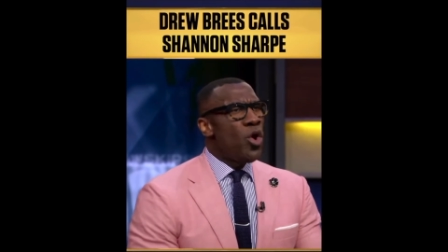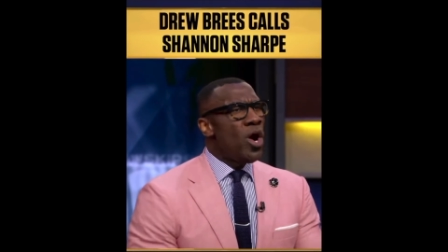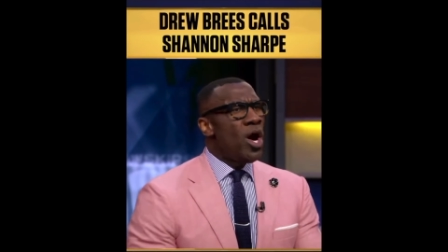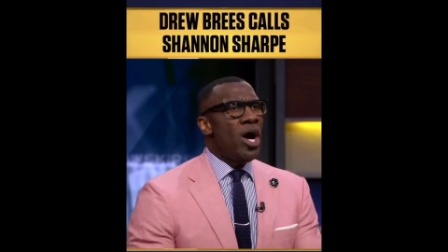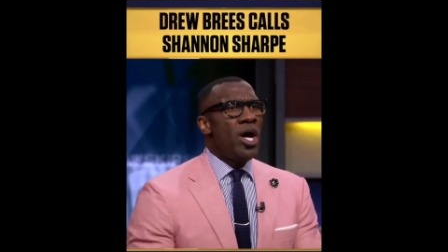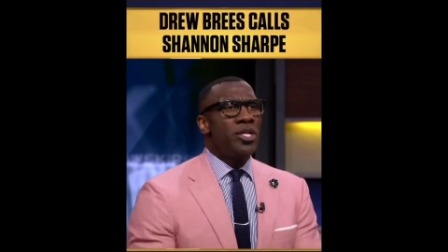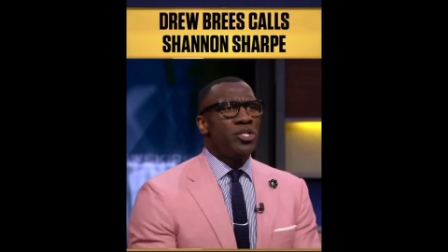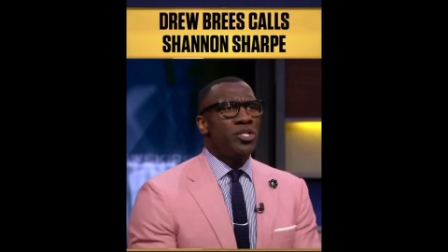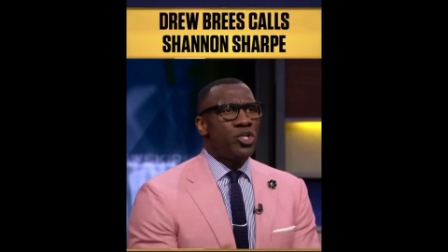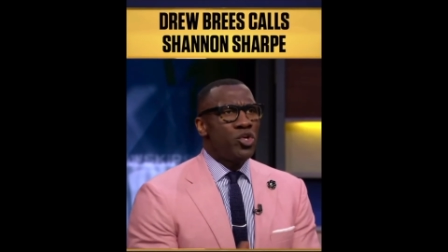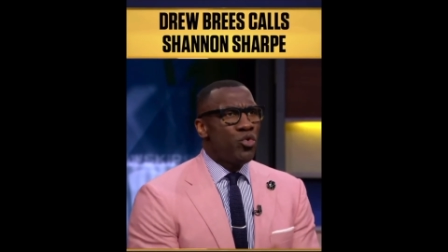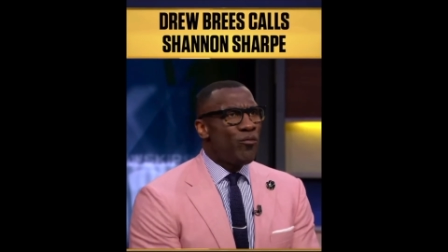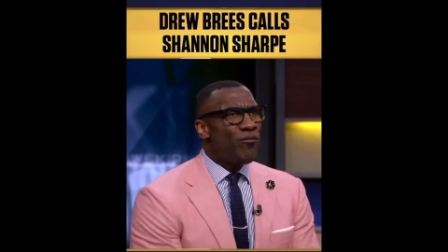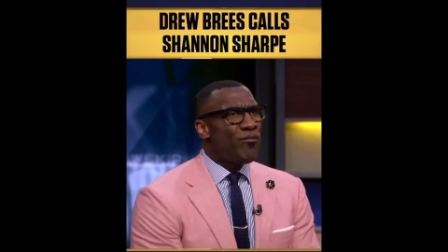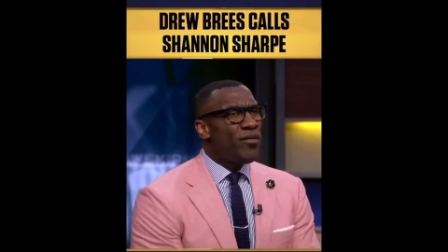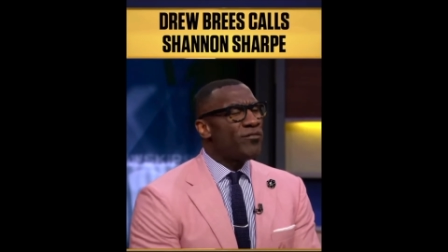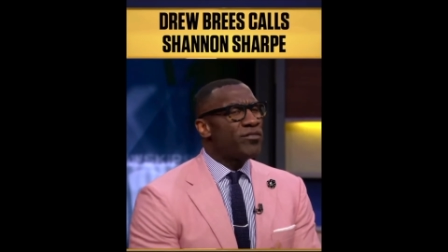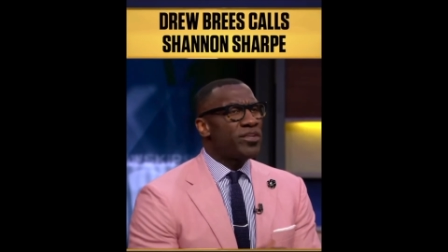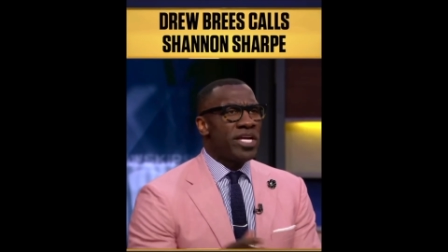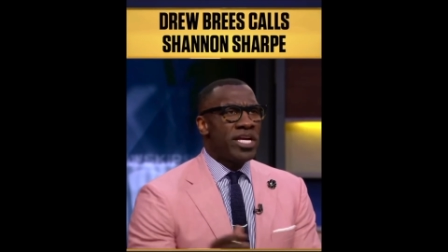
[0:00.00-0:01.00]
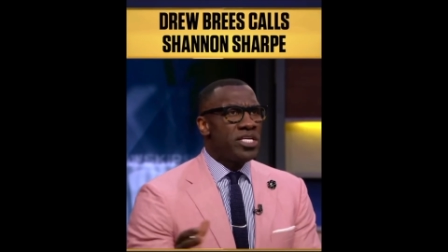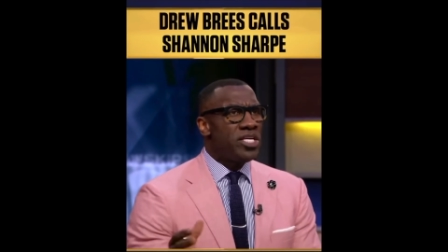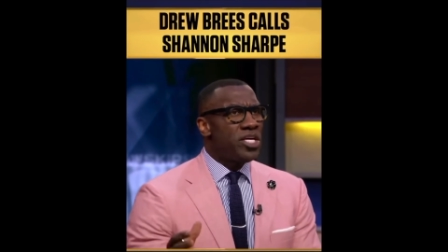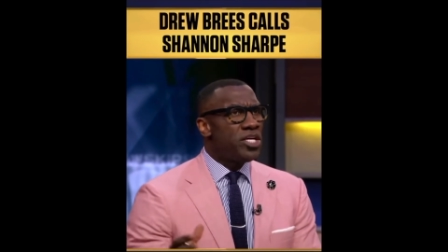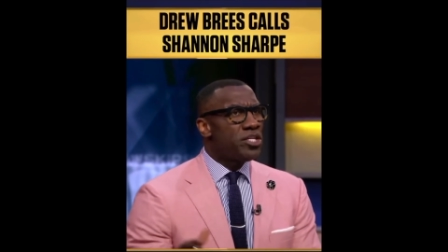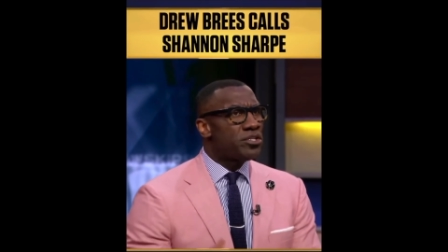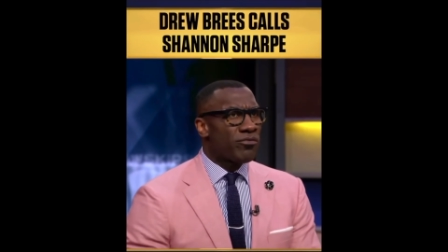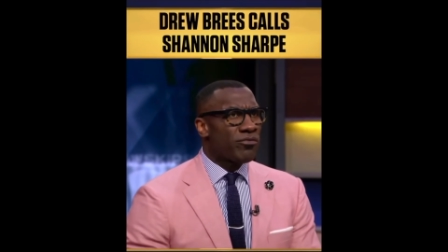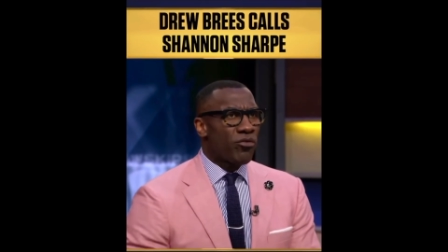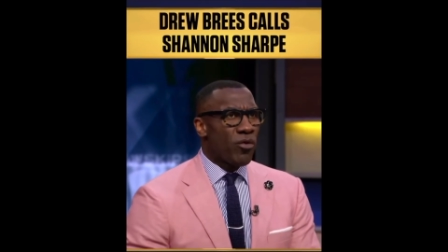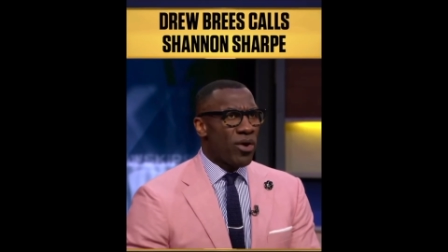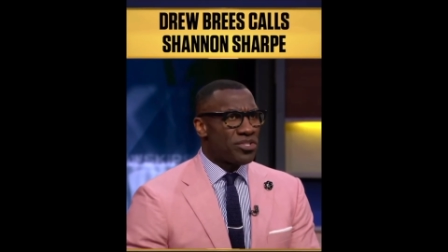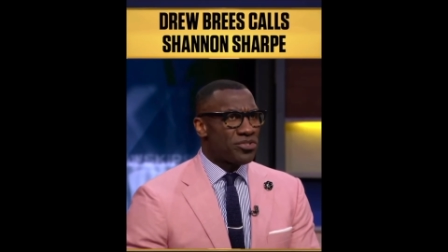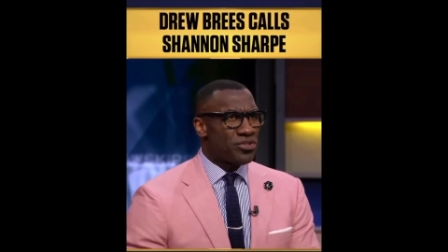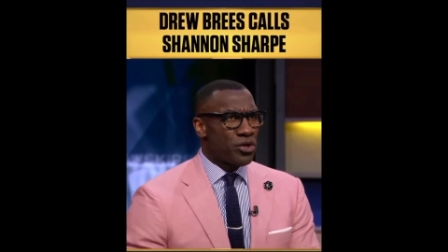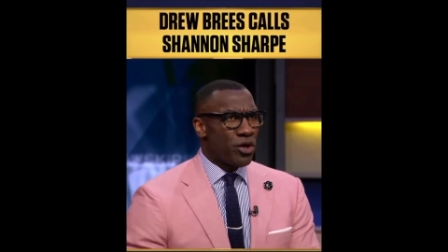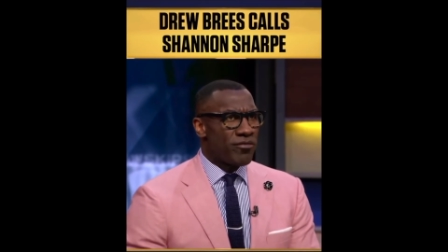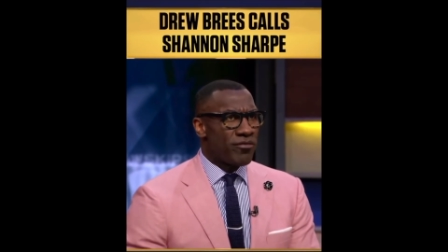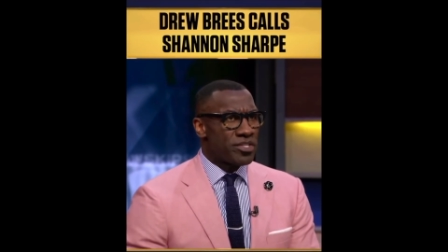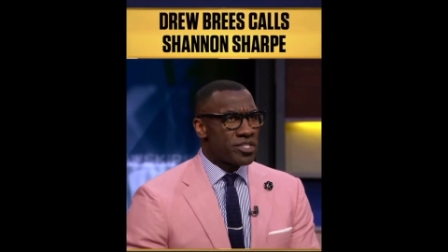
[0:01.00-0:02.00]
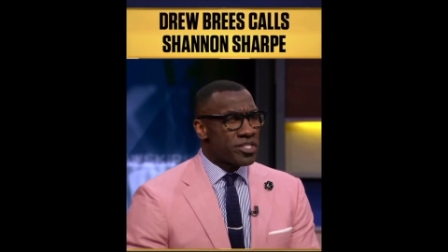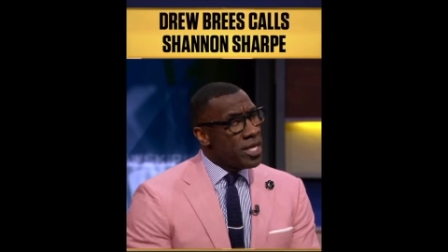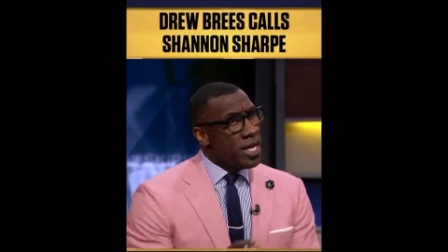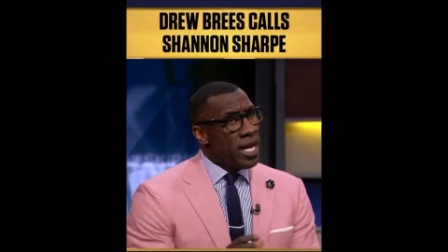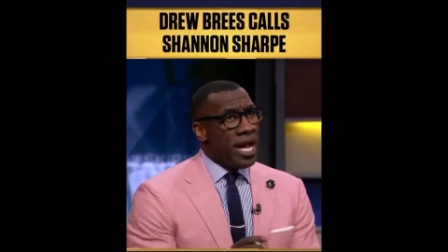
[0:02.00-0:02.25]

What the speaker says: undo 15 years of great service.